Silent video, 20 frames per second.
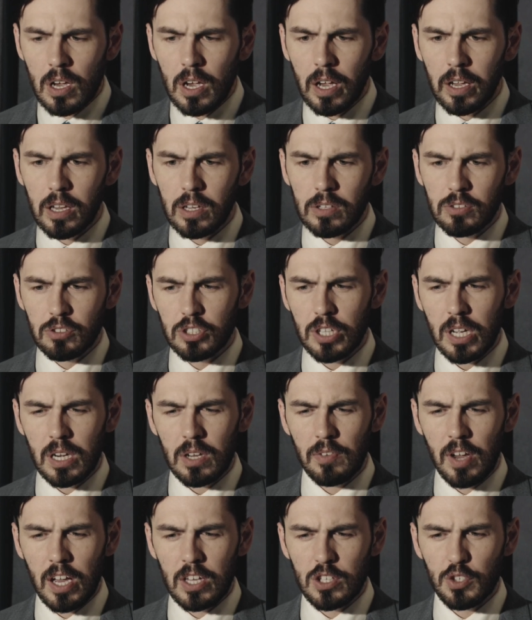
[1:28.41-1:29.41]
And J.D.
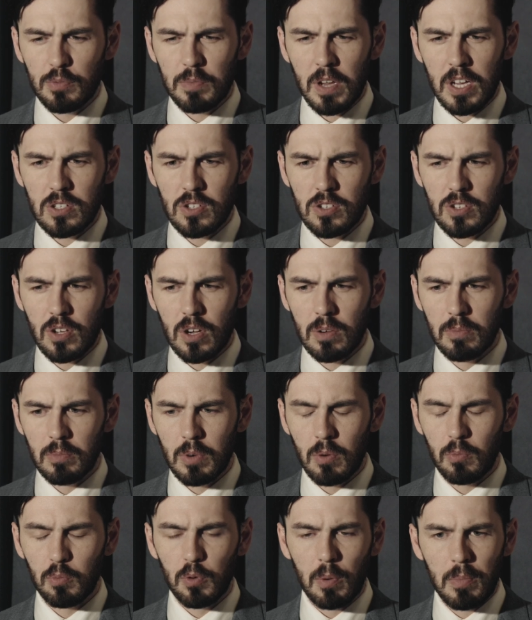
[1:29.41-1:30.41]
Vance made
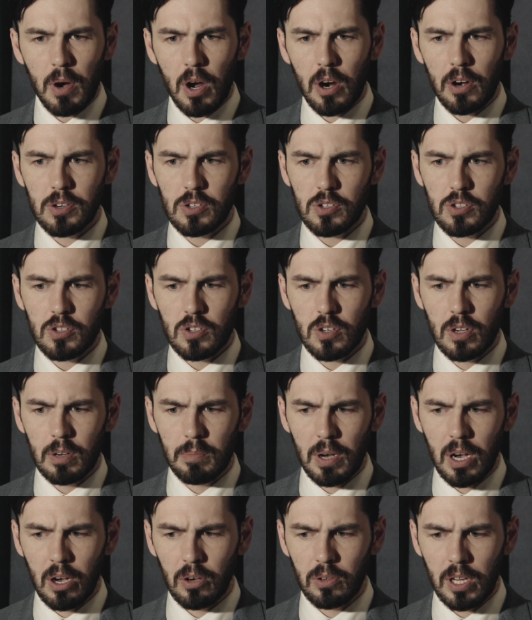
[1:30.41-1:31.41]
some remarks
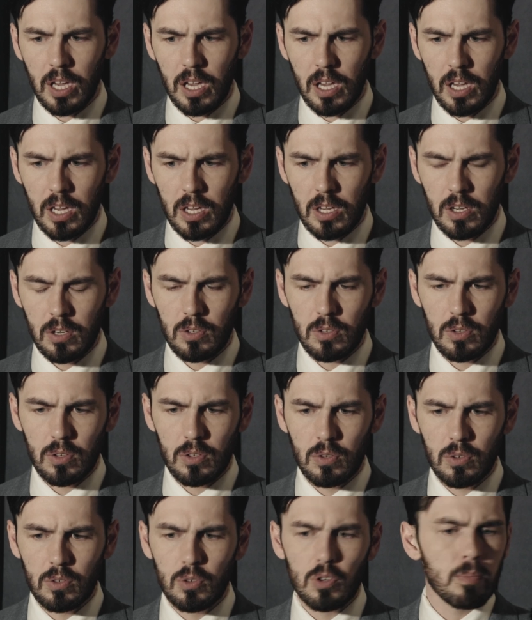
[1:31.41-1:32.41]
about a
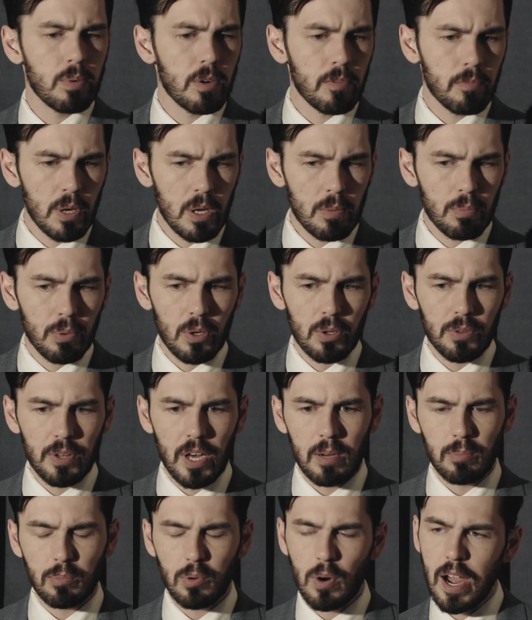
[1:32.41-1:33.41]
group of people
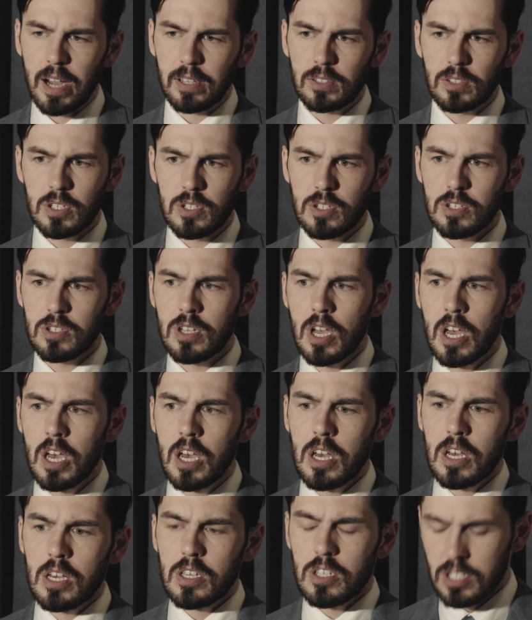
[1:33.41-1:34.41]
that practice
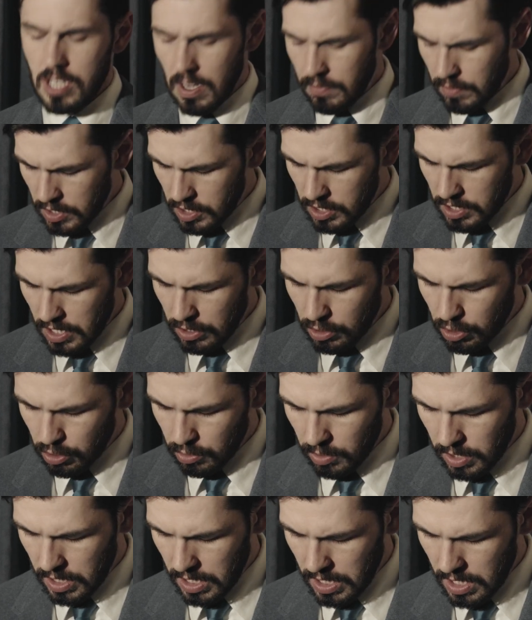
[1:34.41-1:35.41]
7th
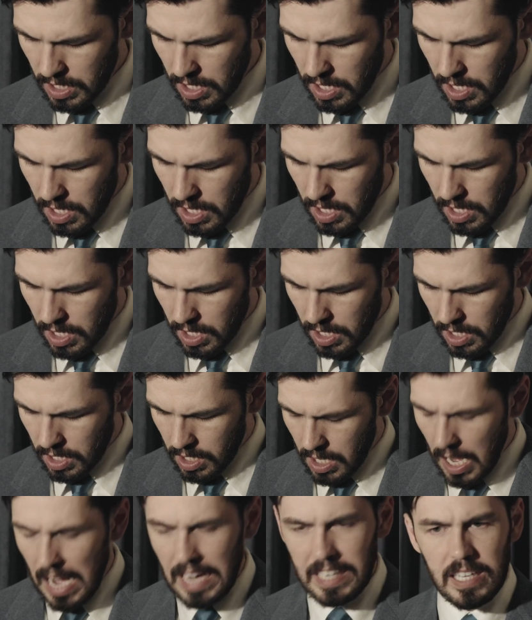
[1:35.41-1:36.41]
century
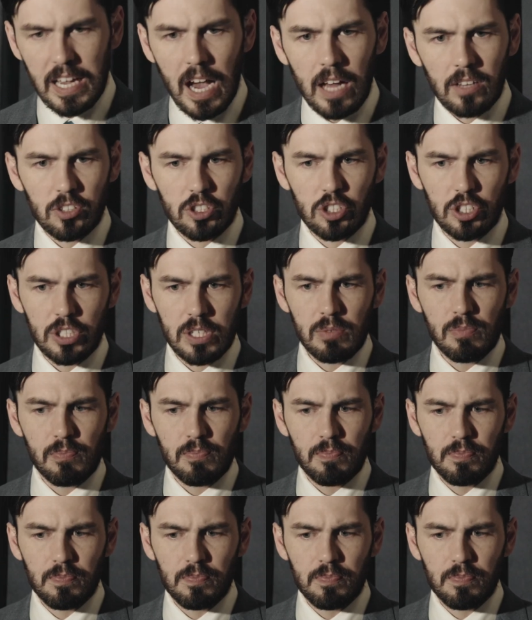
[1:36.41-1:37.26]
ideology,